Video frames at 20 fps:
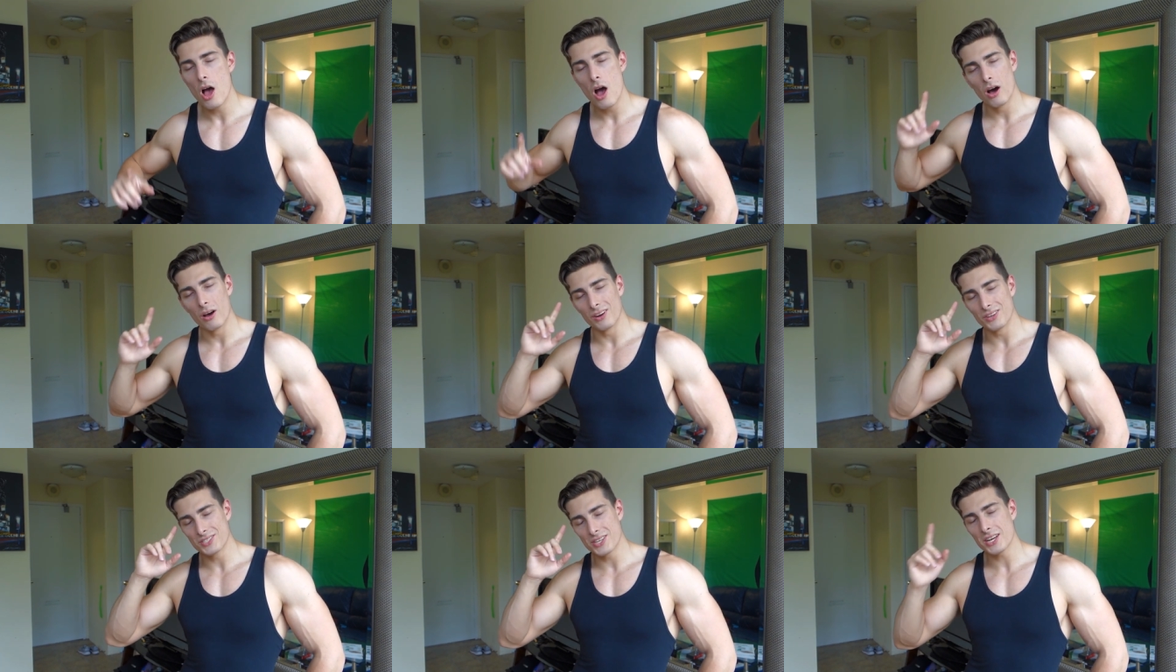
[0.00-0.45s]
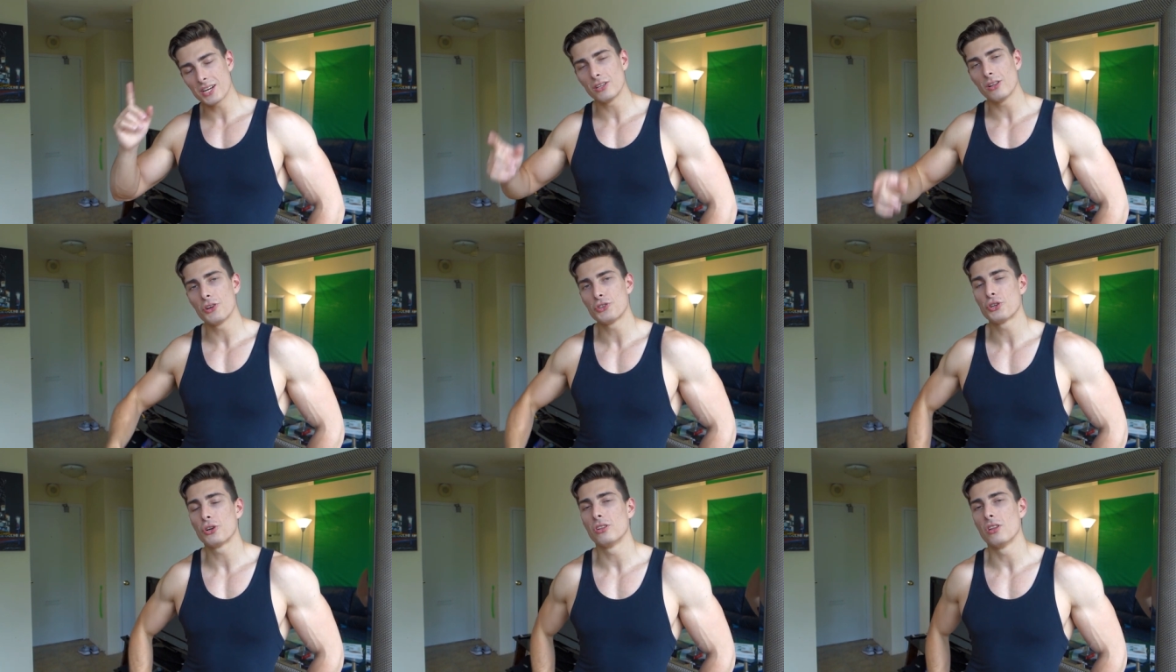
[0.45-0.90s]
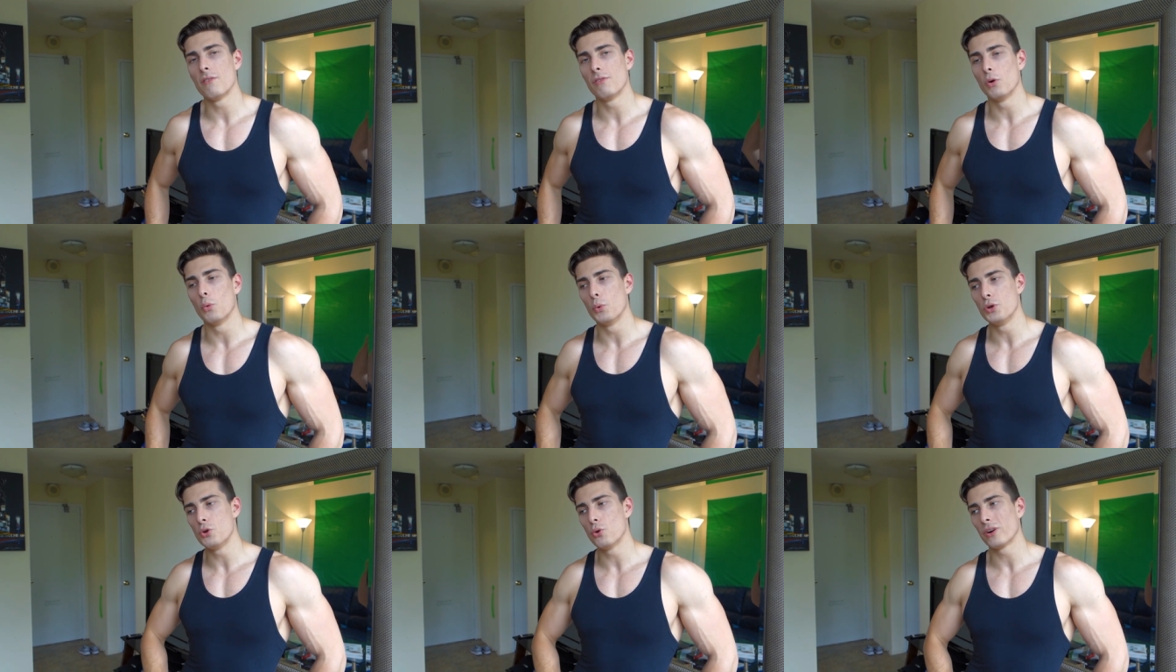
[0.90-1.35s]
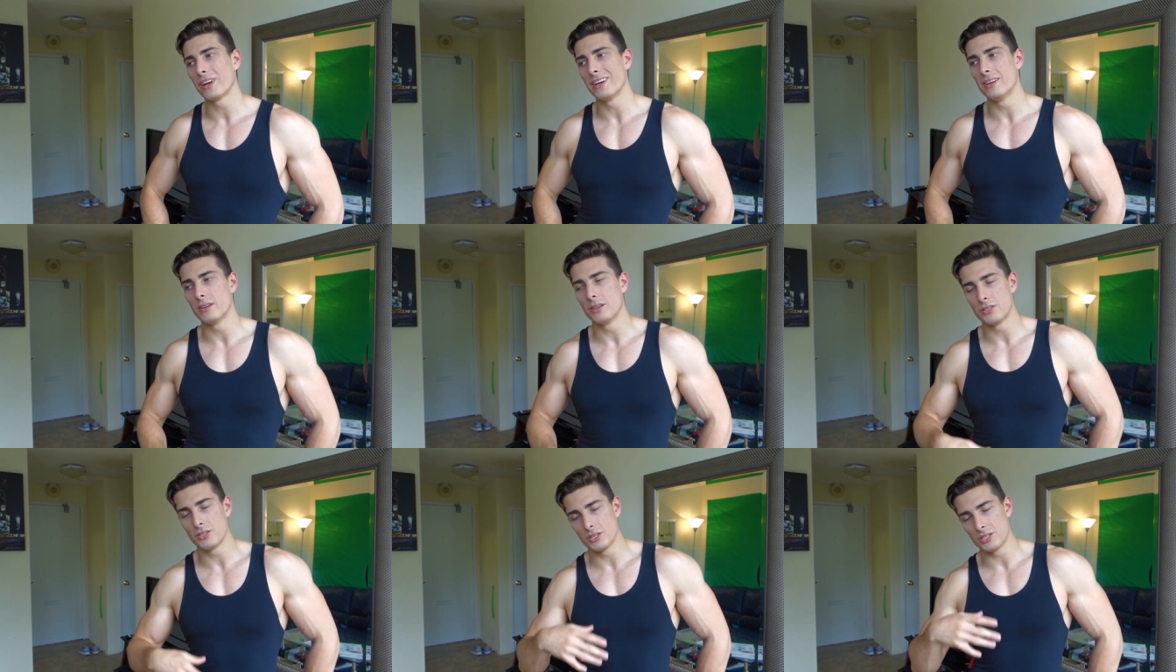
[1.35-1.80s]
on a psychological level when you're
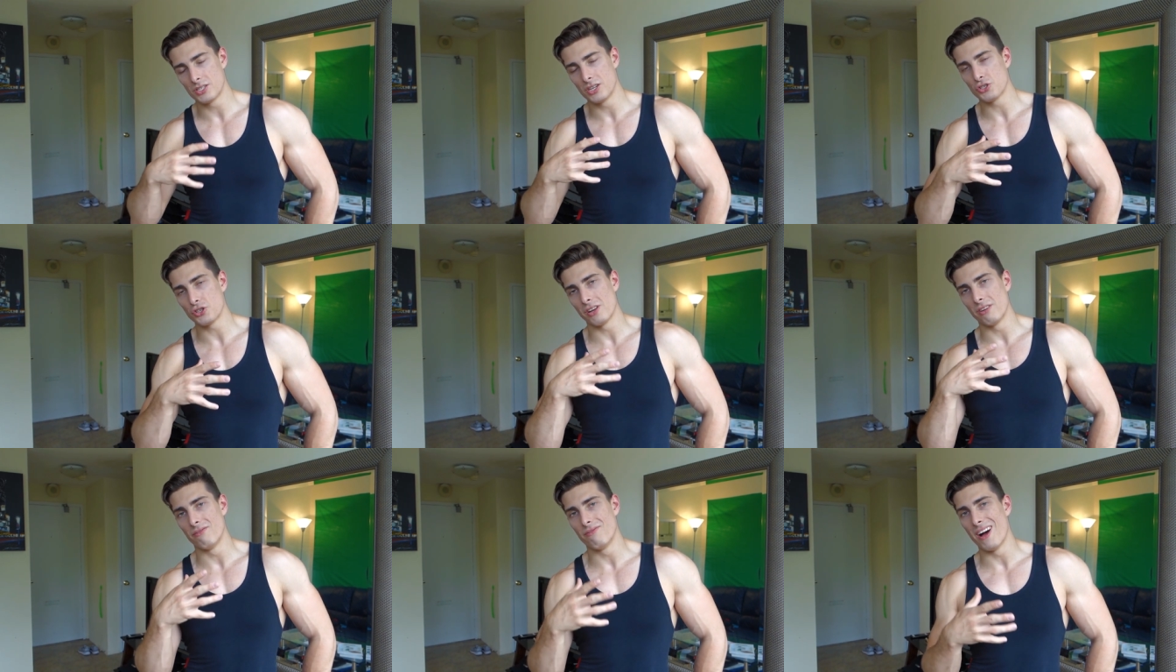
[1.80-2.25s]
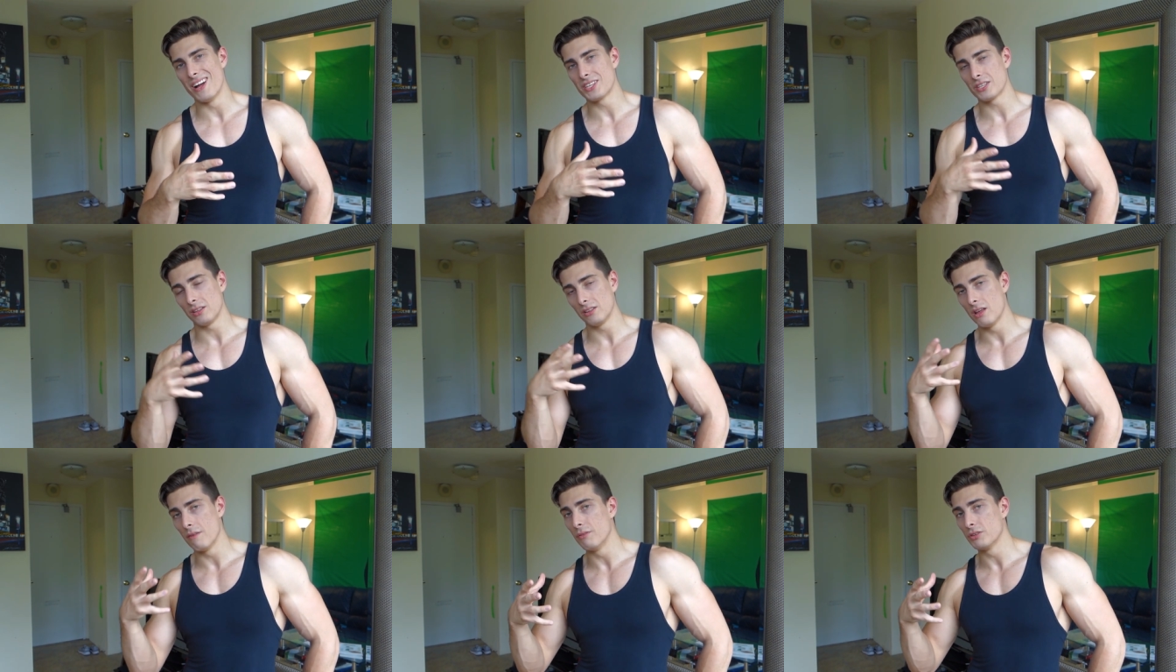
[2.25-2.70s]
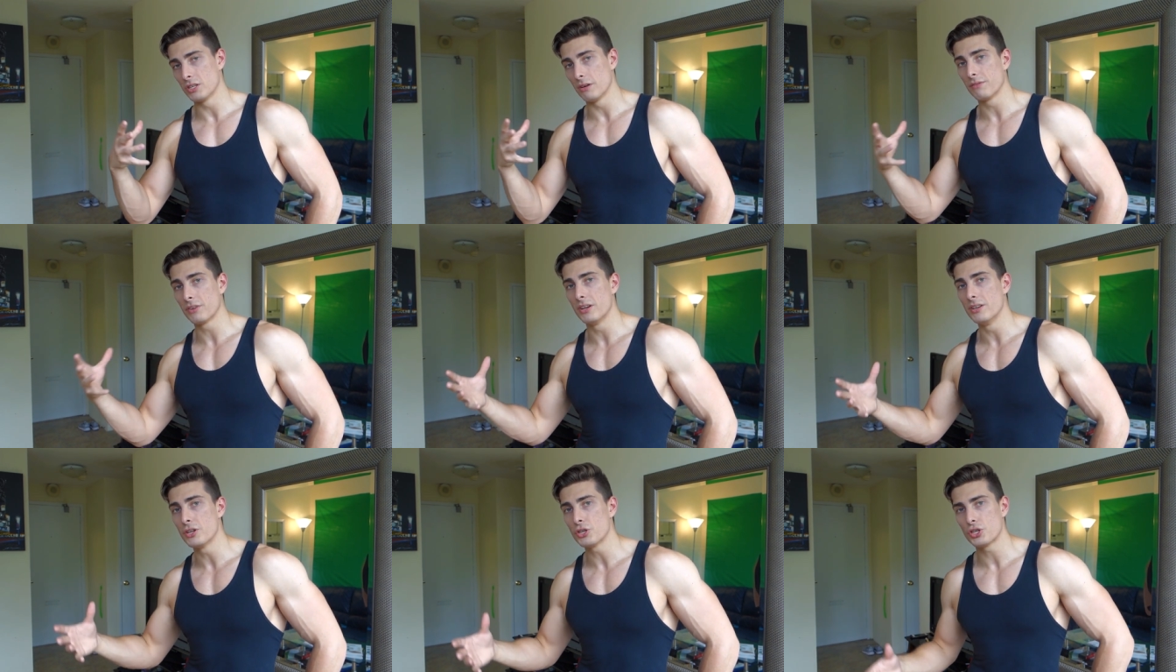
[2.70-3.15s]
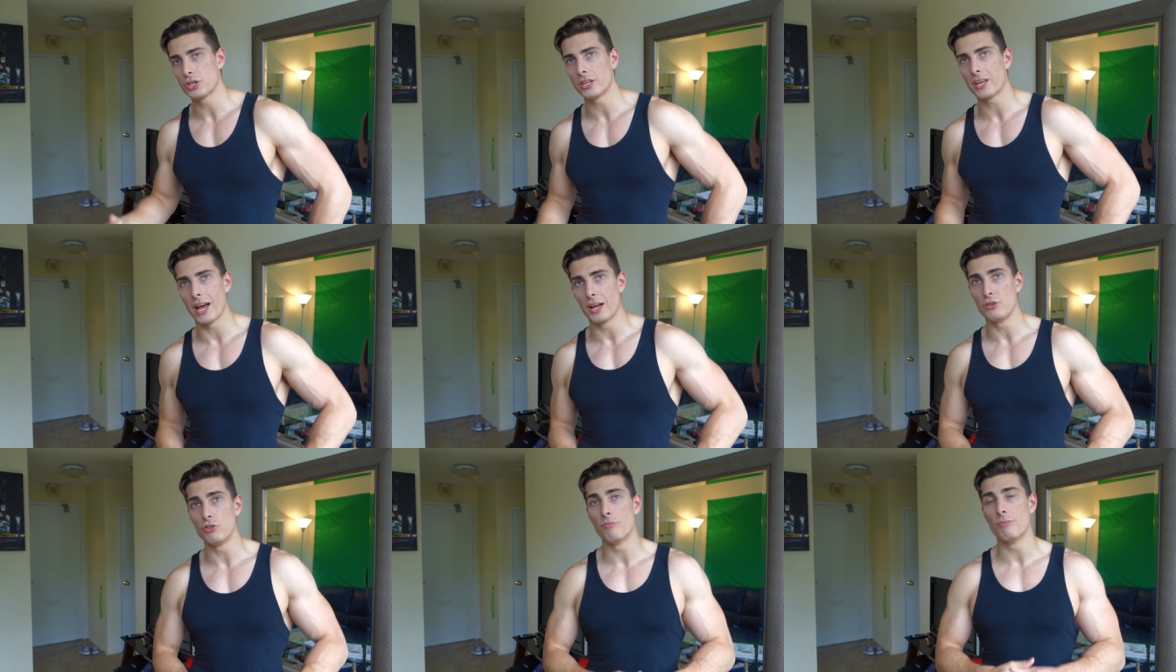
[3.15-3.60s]
getting to such advanced levels of conditioning
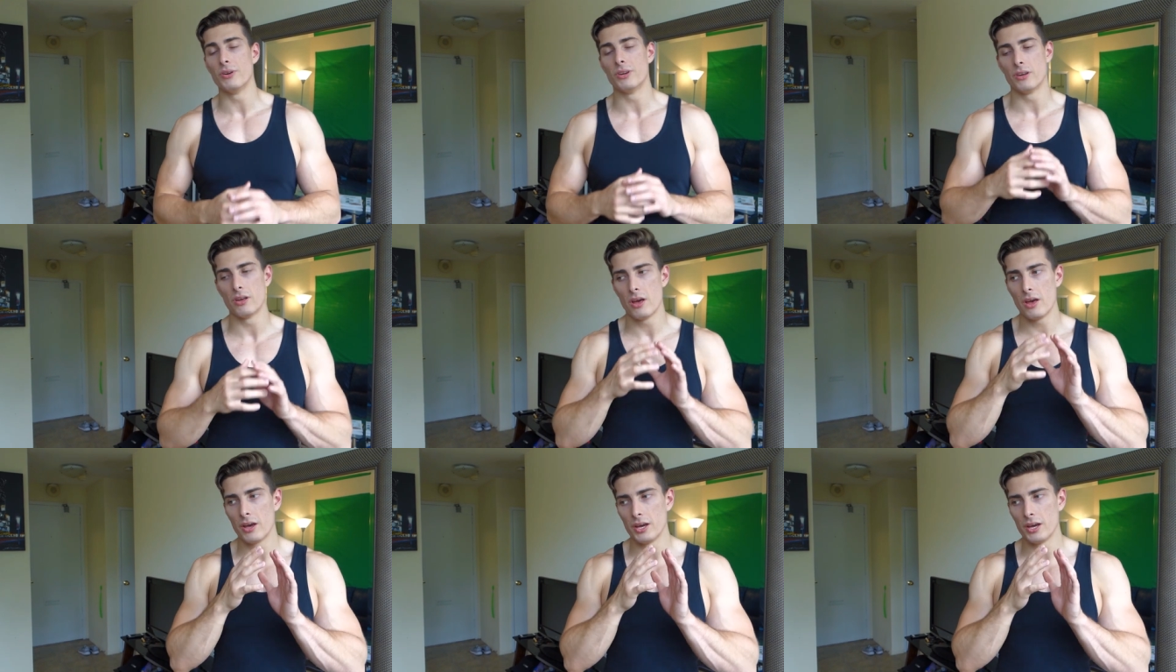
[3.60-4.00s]
and you've been,